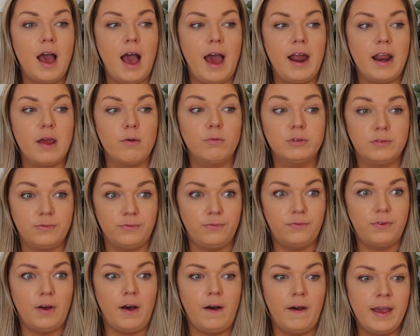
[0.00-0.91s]
And it was
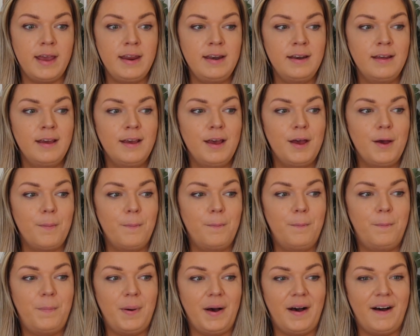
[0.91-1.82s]
fine.
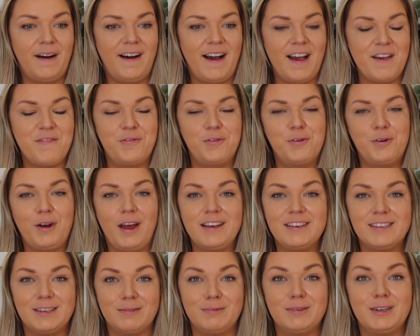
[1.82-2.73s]
But I feel
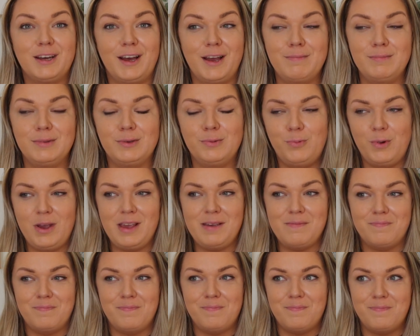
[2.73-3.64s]
like sometimes
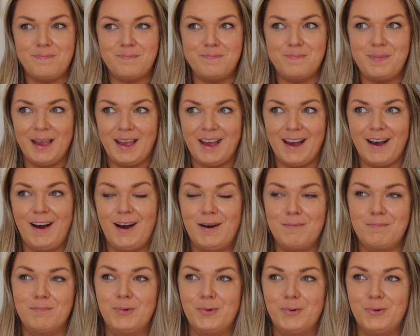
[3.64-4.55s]
we big it
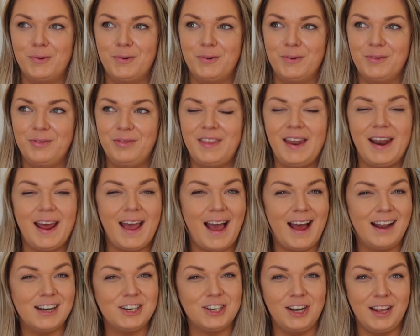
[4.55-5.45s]
up more than it
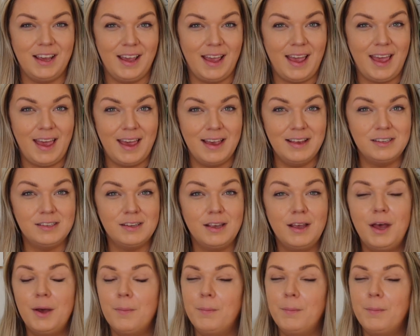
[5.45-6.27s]
actually is.